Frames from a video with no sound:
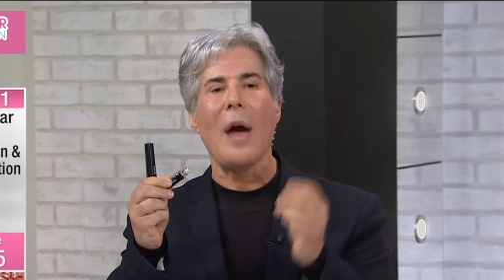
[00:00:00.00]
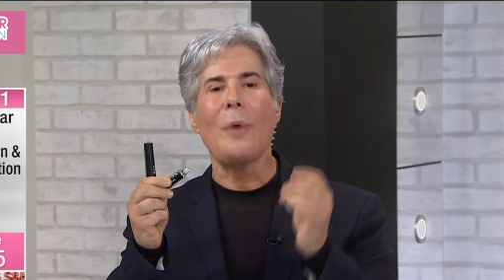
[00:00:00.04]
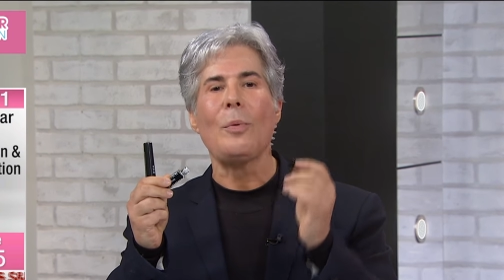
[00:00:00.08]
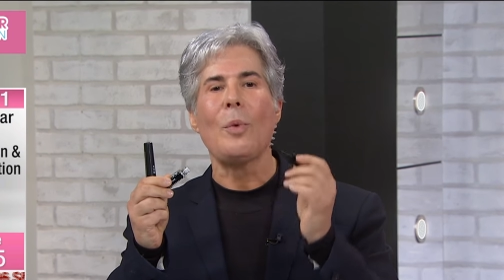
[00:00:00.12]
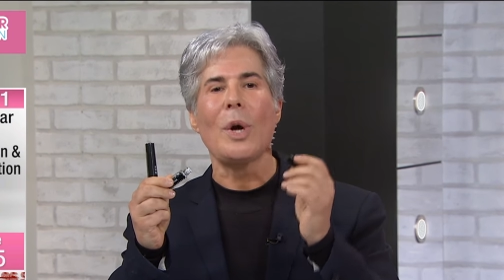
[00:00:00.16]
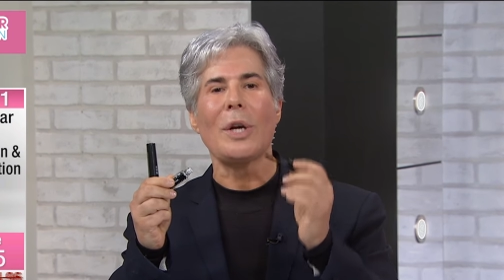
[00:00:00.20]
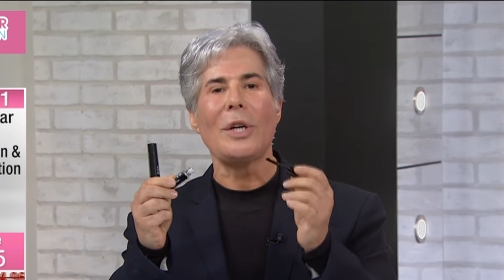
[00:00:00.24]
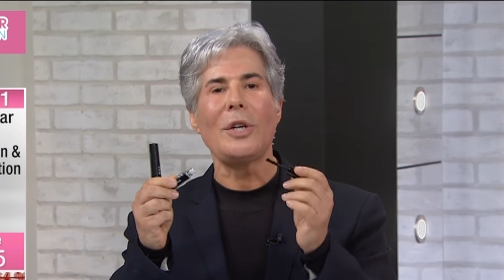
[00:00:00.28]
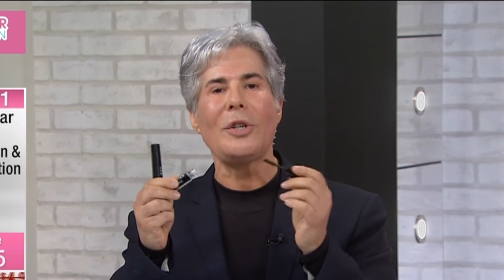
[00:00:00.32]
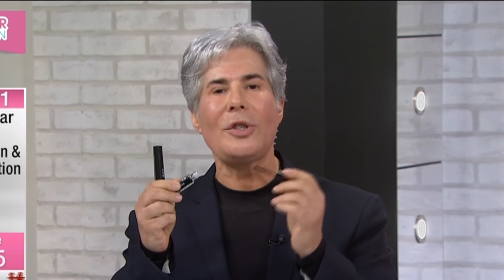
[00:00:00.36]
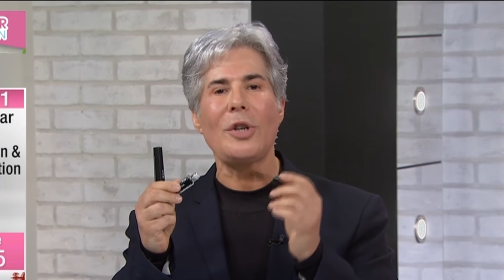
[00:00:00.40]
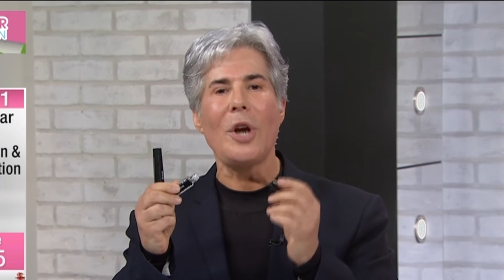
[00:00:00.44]
I
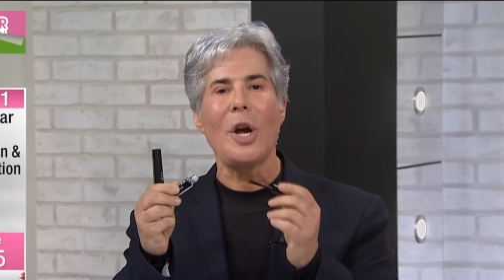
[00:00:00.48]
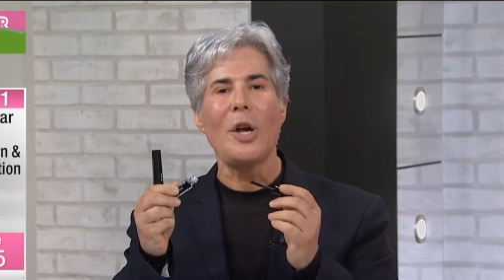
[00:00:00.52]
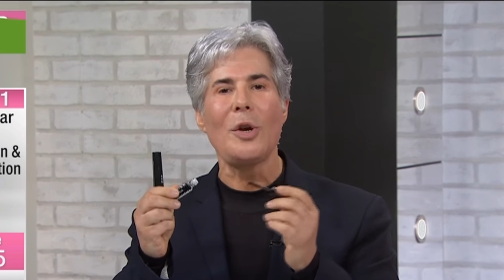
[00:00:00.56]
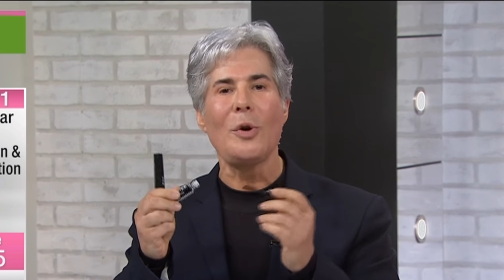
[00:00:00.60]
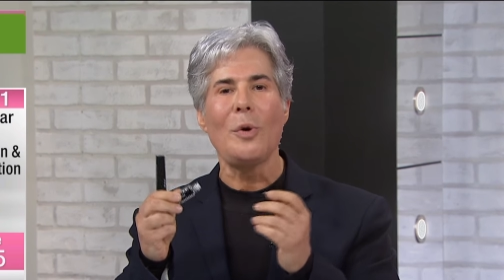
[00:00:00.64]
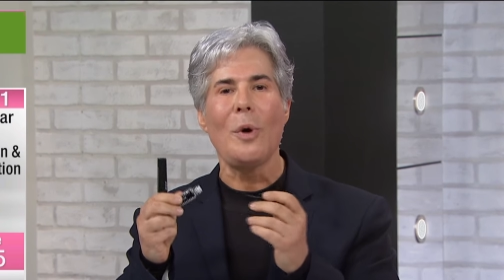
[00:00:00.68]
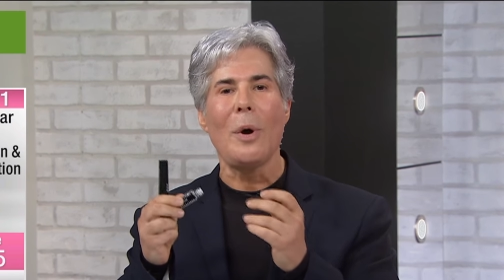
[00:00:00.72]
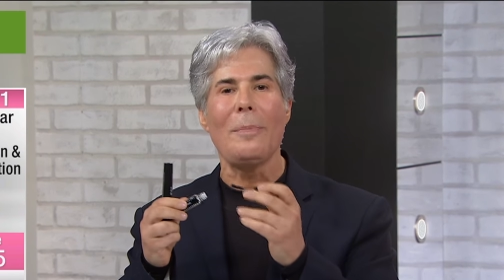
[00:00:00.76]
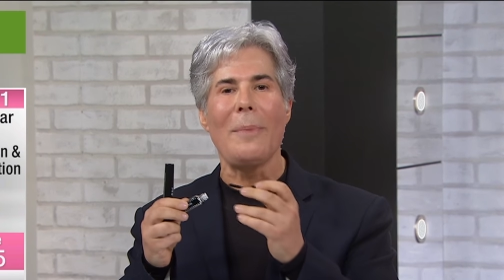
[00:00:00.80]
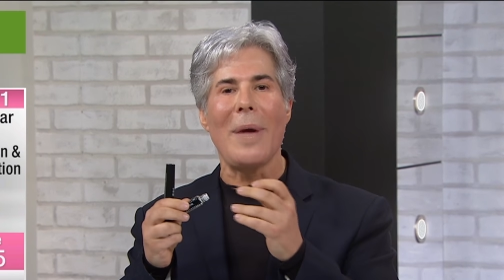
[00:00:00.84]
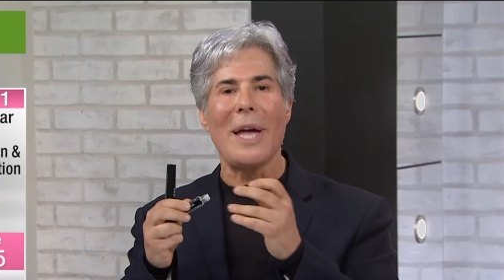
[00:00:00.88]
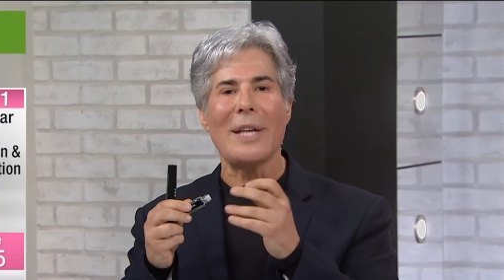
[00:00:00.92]
wanna show
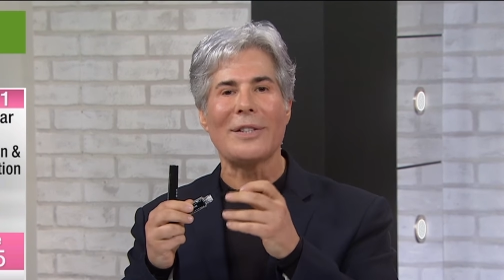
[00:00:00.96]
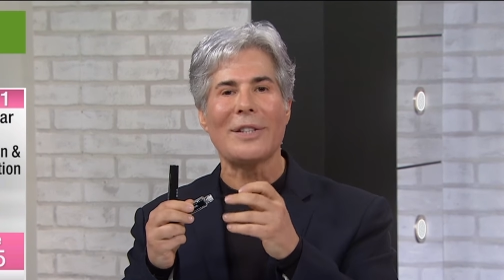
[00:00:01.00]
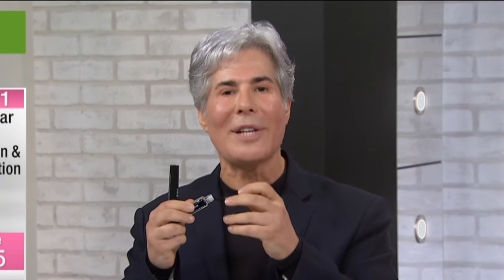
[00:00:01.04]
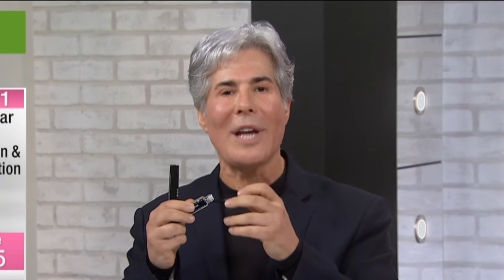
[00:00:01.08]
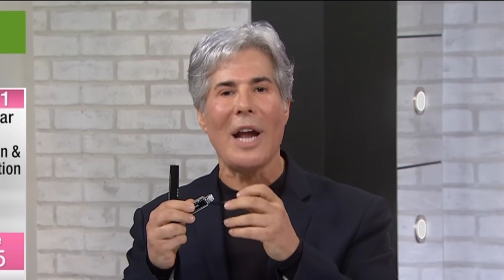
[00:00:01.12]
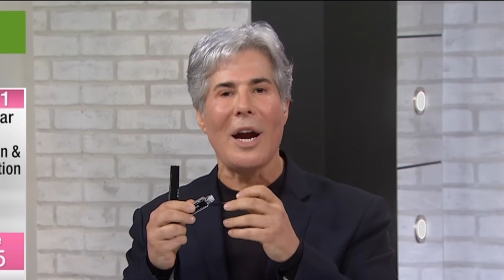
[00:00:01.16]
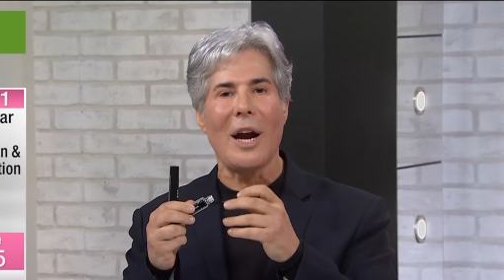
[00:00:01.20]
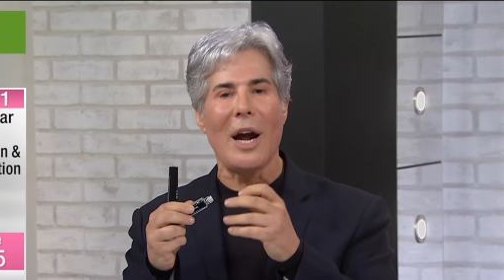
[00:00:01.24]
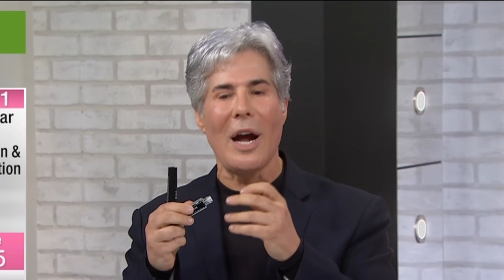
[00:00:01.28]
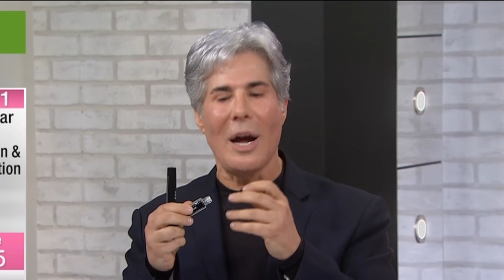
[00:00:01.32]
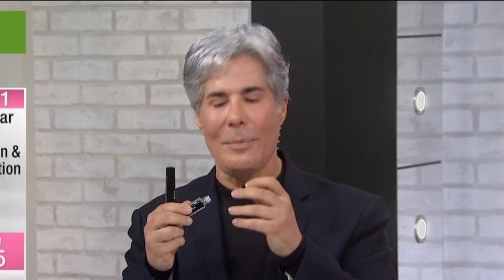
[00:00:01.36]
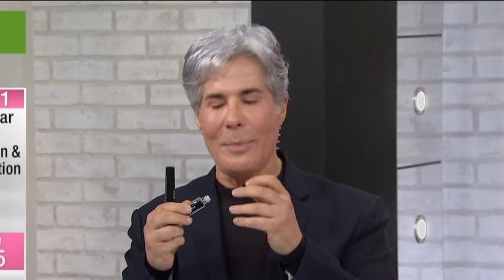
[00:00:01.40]
you a
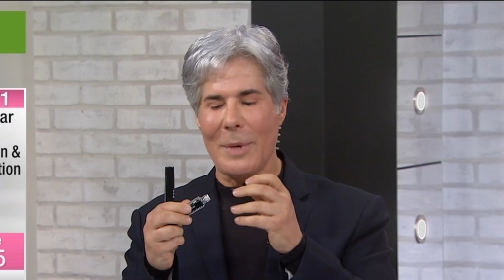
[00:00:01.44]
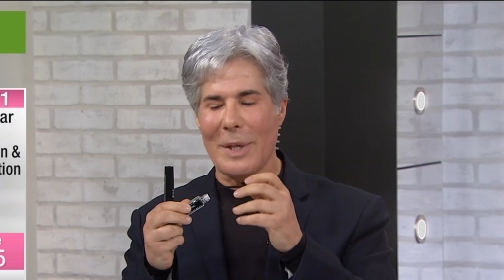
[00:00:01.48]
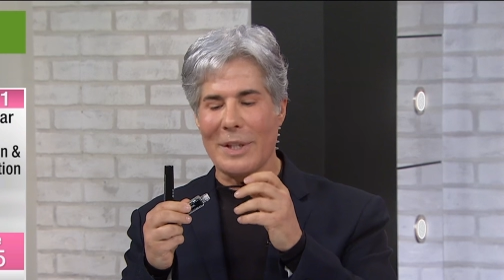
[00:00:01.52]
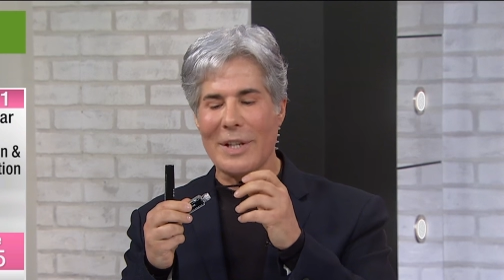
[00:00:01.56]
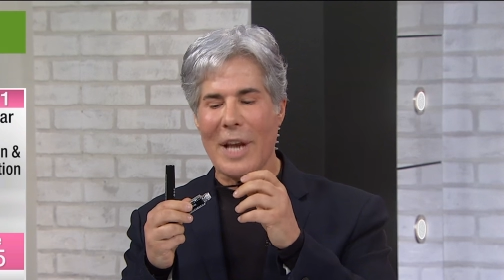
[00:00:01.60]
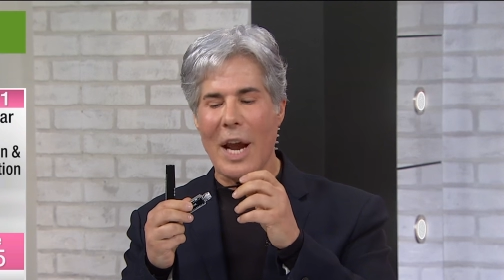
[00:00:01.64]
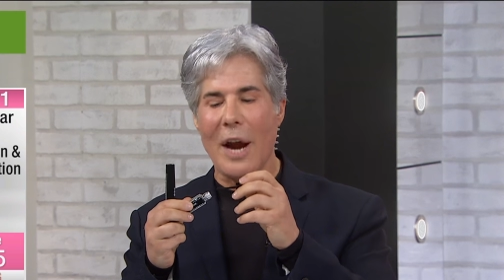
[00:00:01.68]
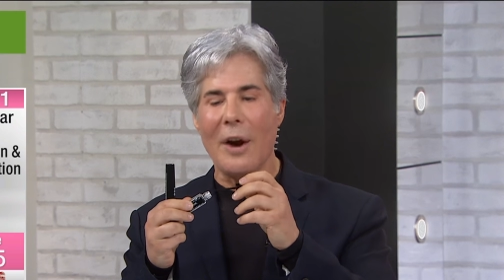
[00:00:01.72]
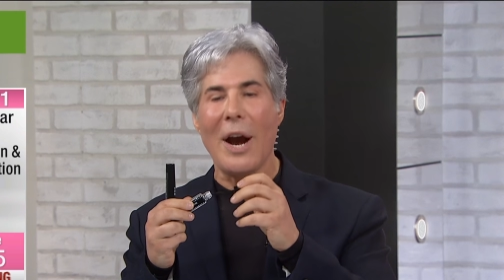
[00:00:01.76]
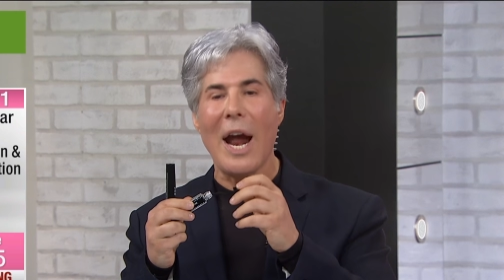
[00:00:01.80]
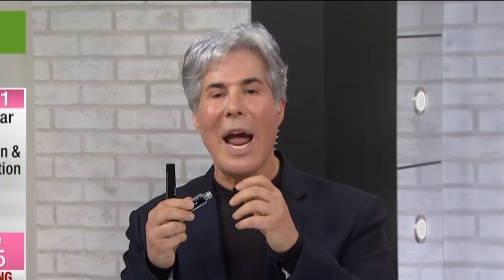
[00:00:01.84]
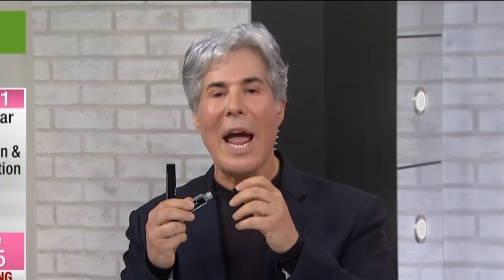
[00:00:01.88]
mascara, a
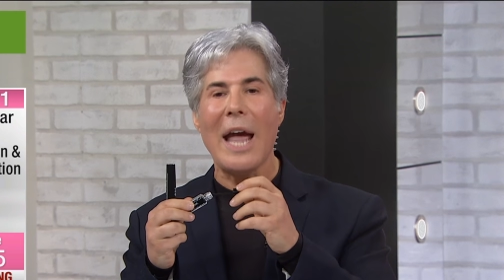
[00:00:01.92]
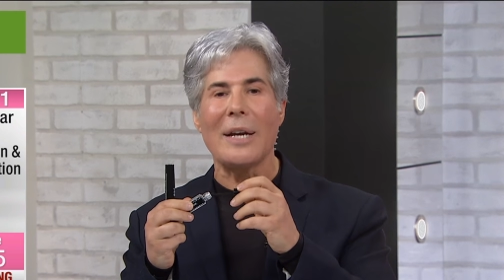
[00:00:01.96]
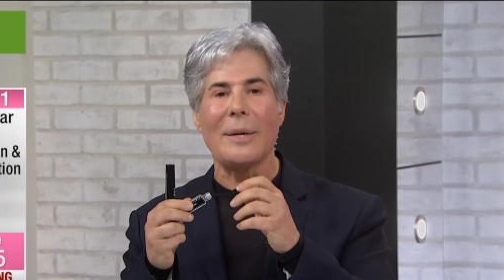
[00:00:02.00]
mascara